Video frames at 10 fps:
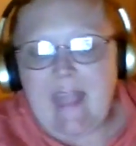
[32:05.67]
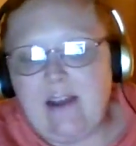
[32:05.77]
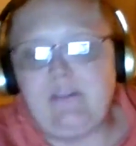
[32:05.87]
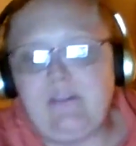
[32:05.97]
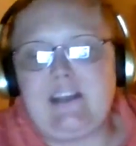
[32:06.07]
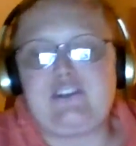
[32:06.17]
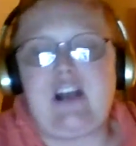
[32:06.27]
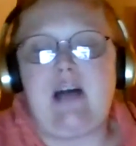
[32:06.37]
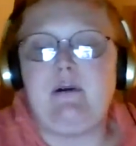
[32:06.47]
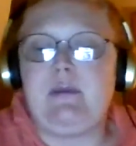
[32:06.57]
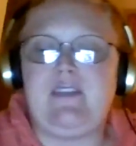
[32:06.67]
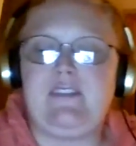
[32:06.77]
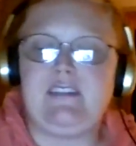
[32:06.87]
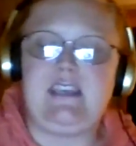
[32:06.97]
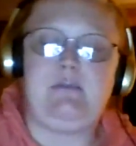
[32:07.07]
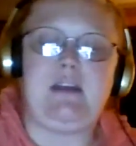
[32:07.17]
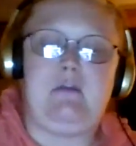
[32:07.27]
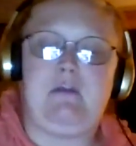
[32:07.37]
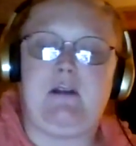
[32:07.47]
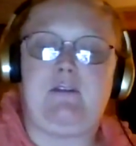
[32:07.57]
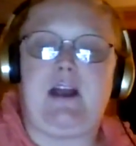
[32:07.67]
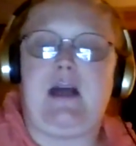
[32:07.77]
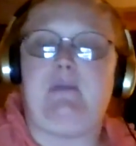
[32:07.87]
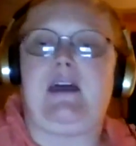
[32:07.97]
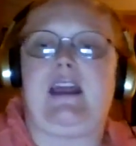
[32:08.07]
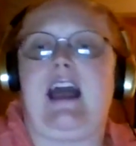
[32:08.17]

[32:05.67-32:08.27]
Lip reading: I don't like drama, but at the same time, whatever, I'm like,